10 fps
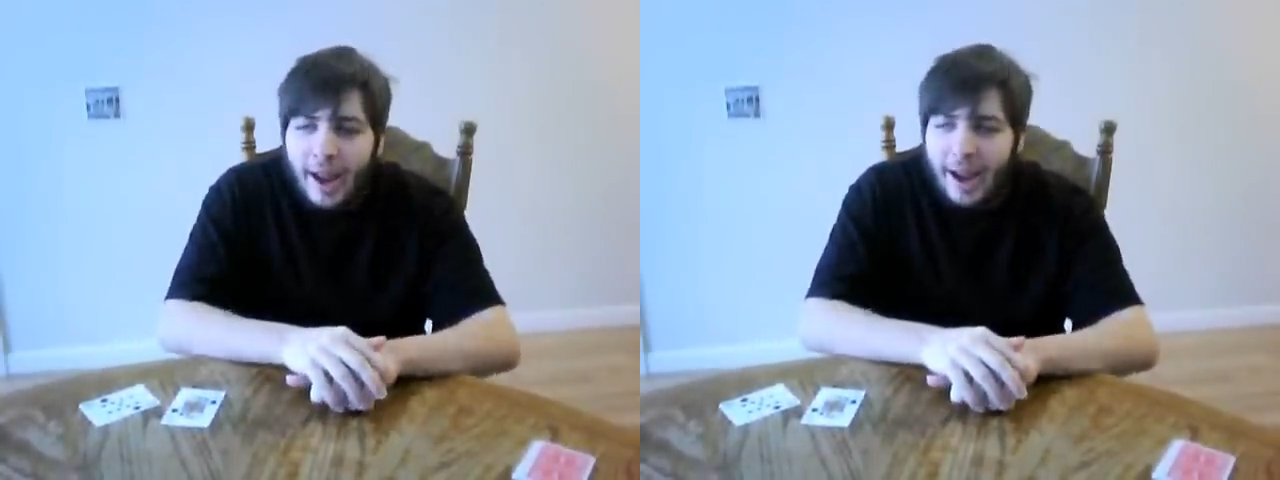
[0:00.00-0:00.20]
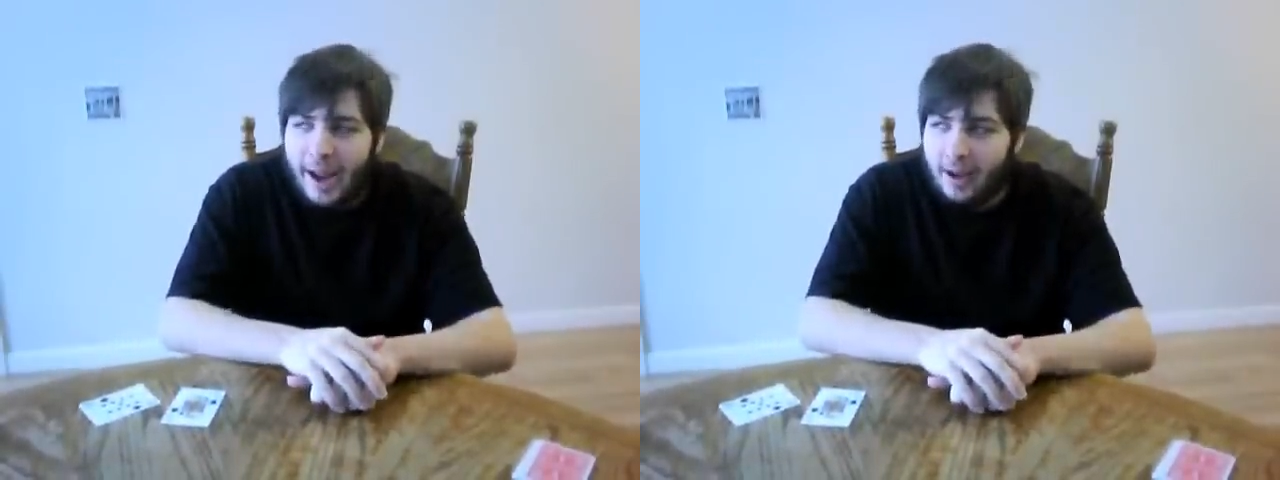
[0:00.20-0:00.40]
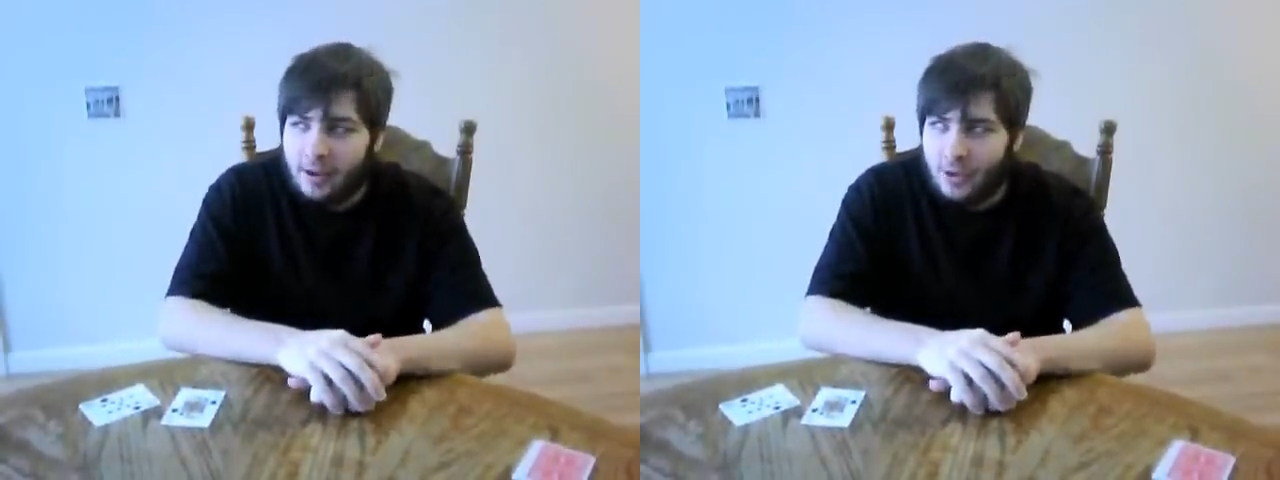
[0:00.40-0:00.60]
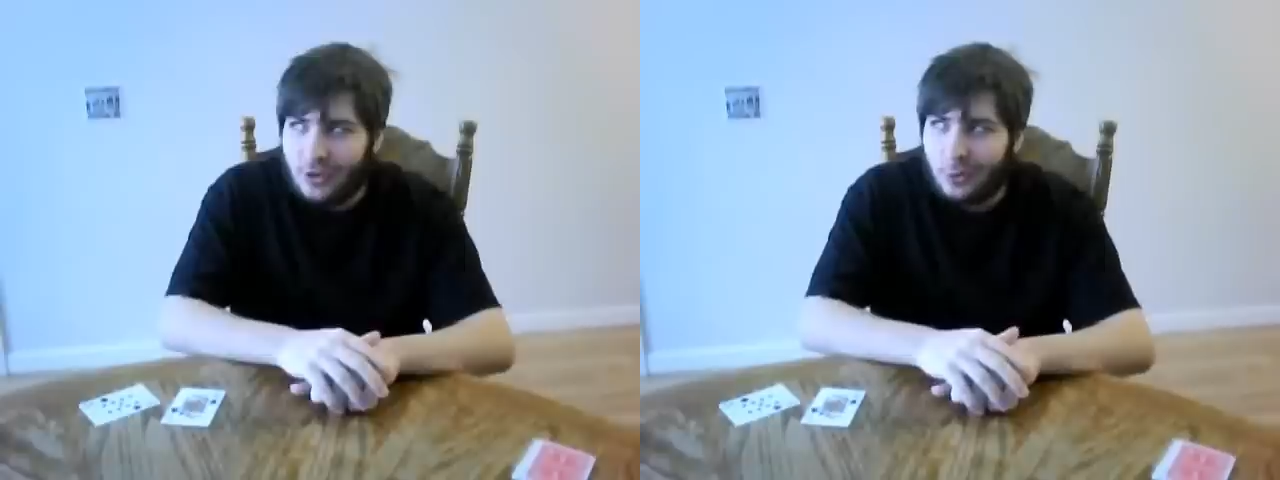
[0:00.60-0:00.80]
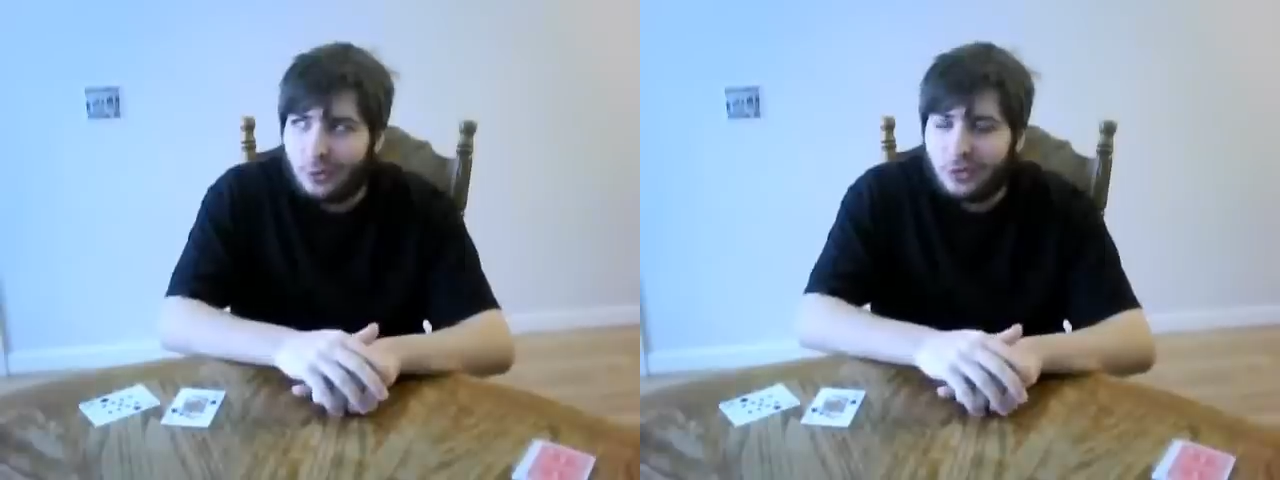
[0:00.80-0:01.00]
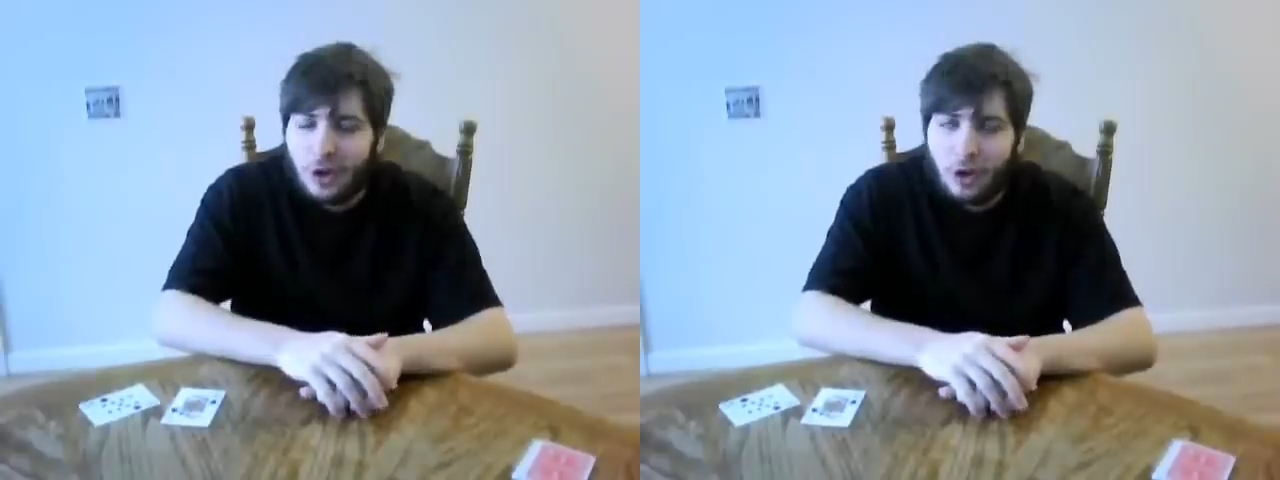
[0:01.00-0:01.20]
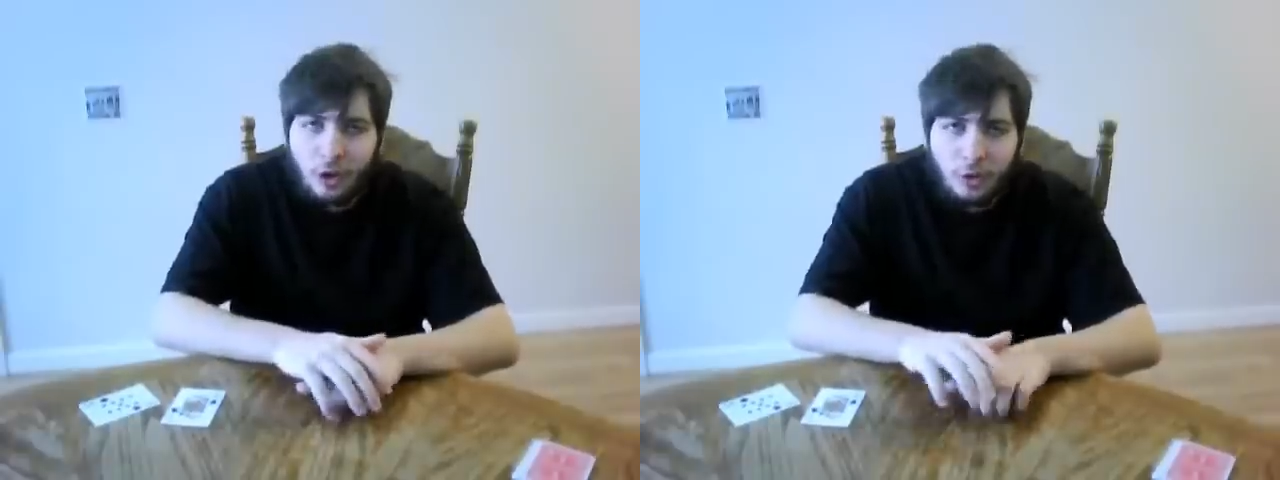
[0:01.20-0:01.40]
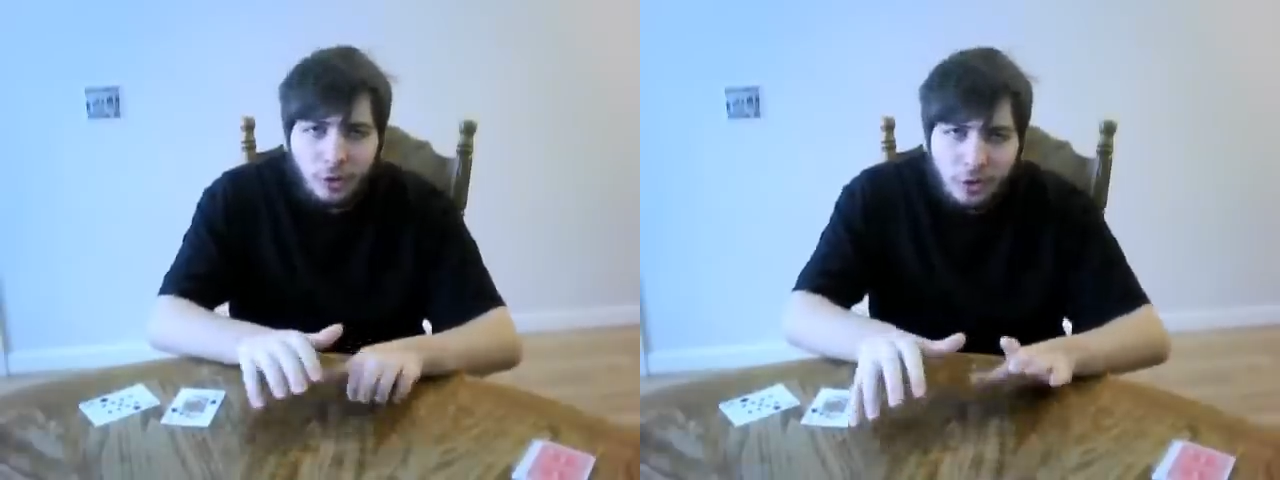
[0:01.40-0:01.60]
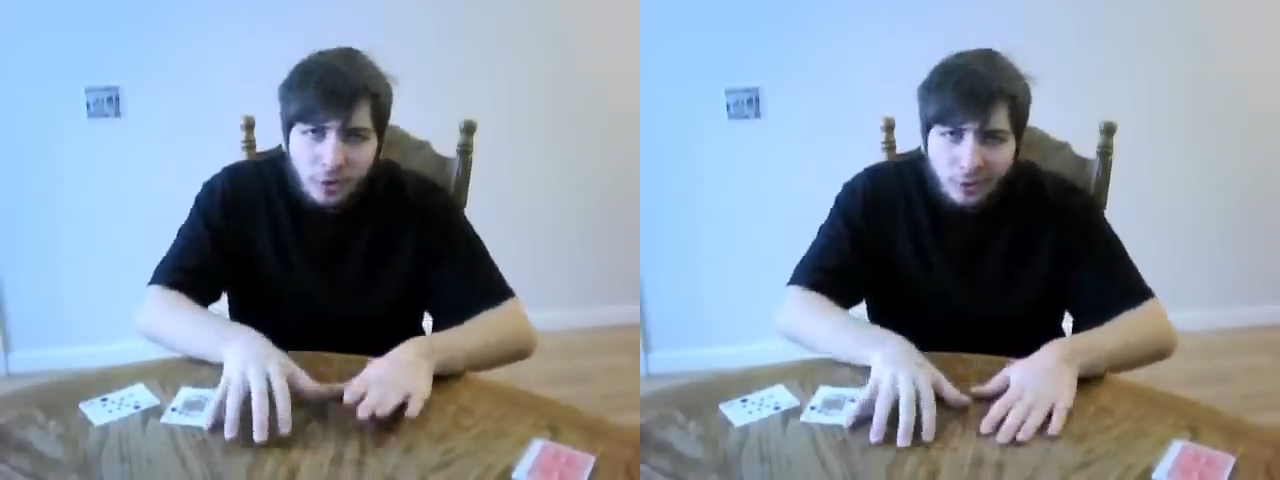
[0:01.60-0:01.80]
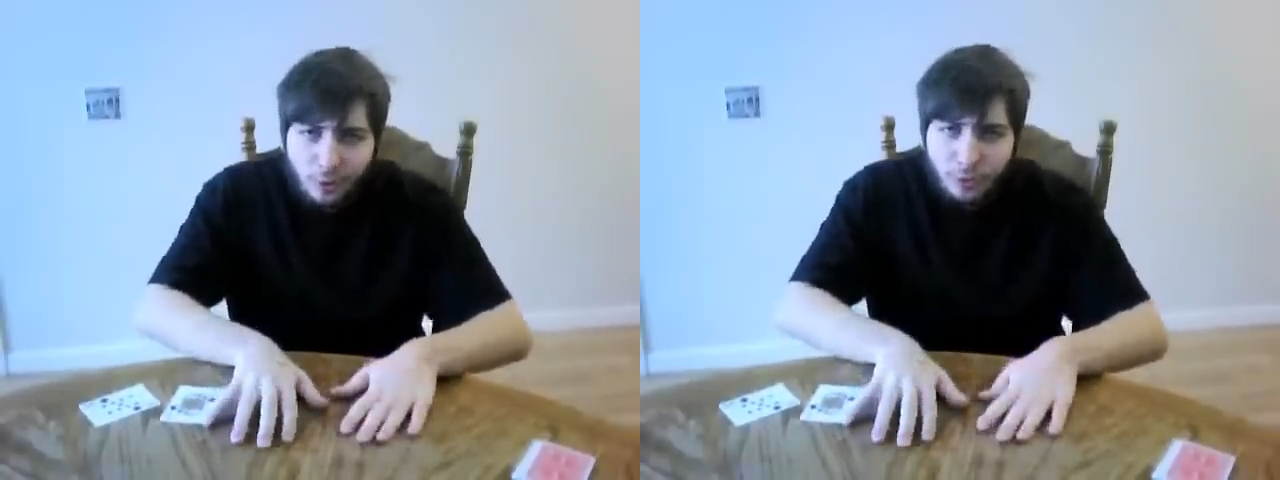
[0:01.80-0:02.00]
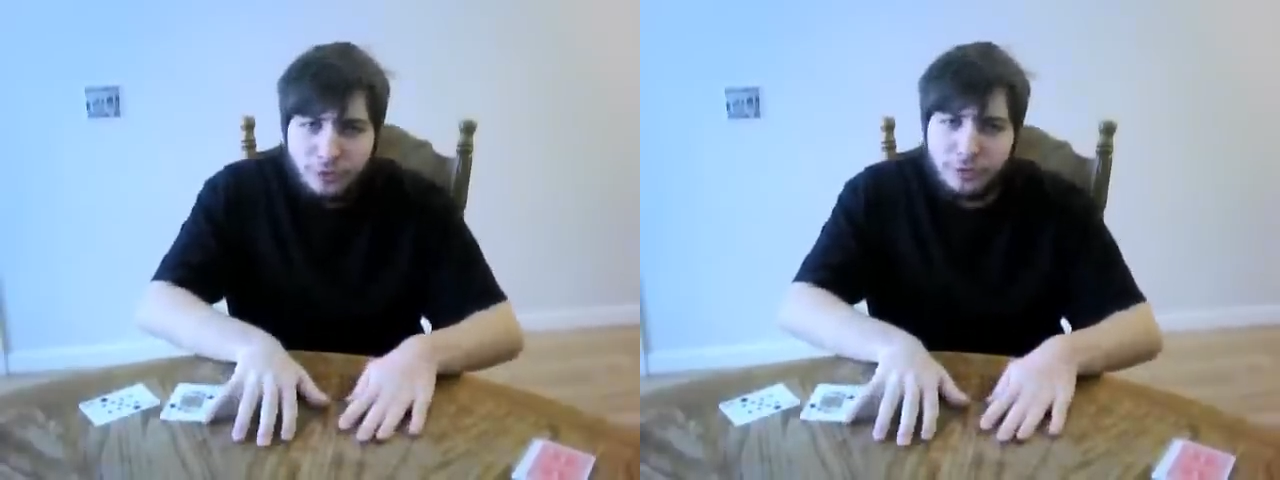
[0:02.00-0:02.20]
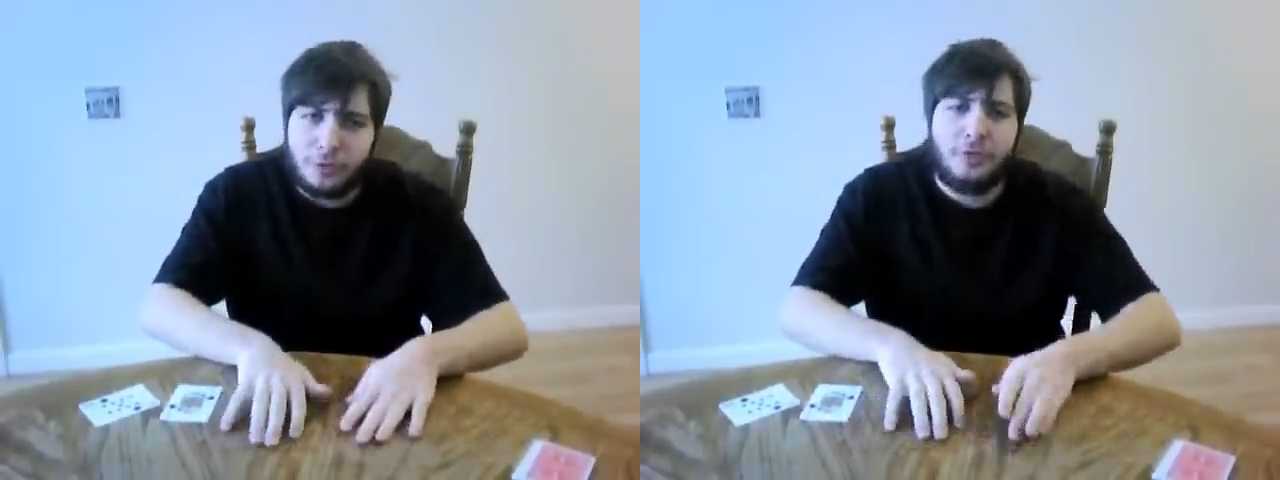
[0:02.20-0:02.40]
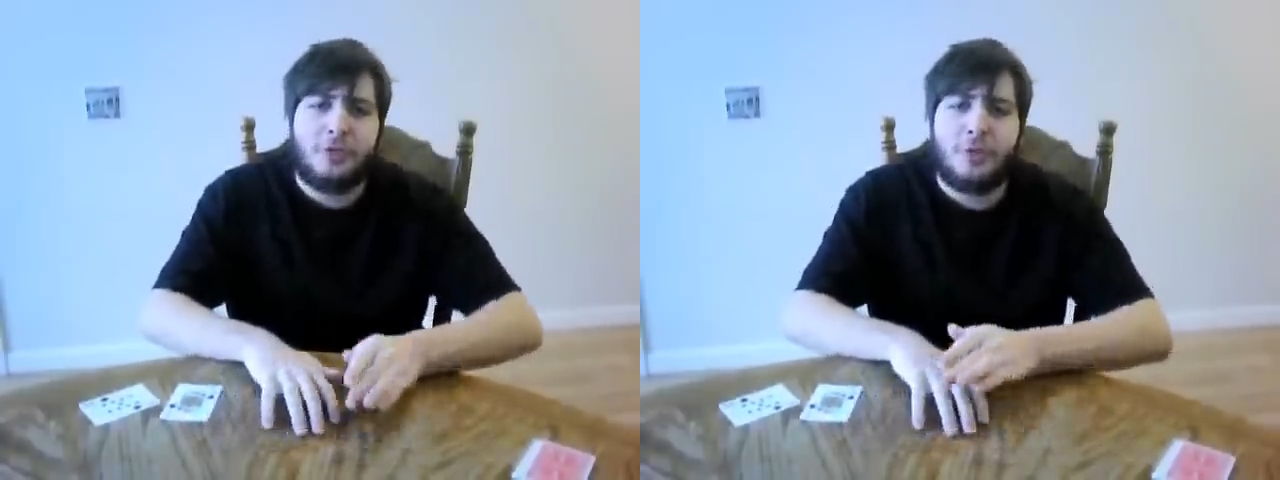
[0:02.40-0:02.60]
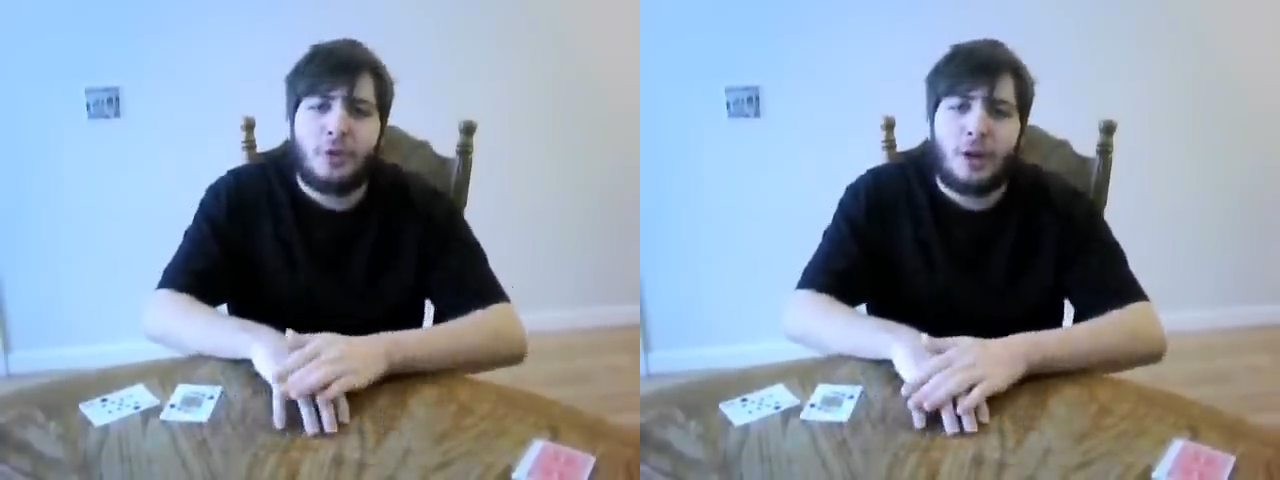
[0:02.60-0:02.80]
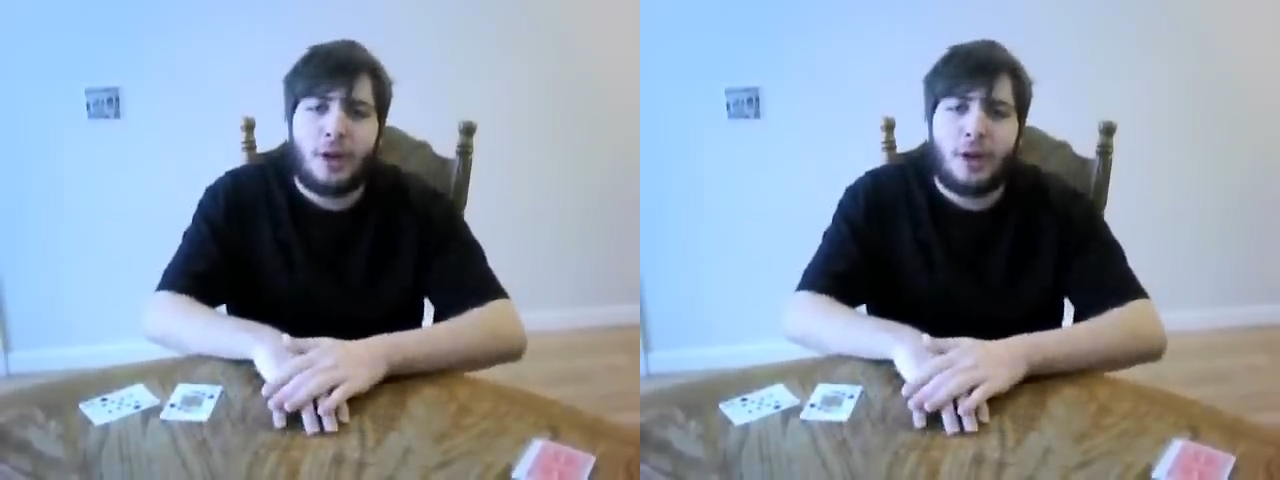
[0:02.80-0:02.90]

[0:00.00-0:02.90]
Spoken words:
and you use all 4 suits,